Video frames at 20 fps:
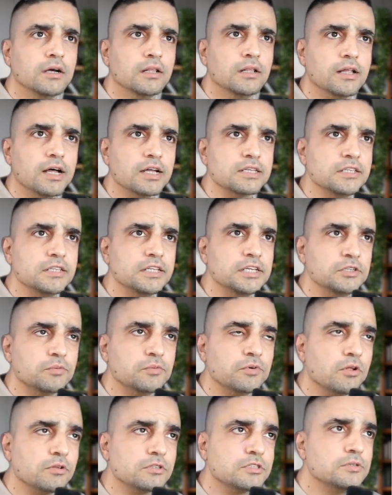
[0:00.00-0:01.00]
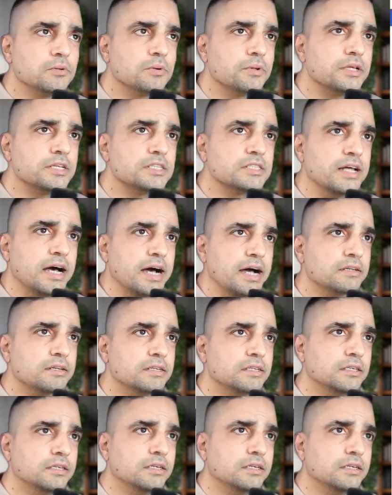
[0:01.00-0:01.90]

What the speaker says: Lastly, you would also notice that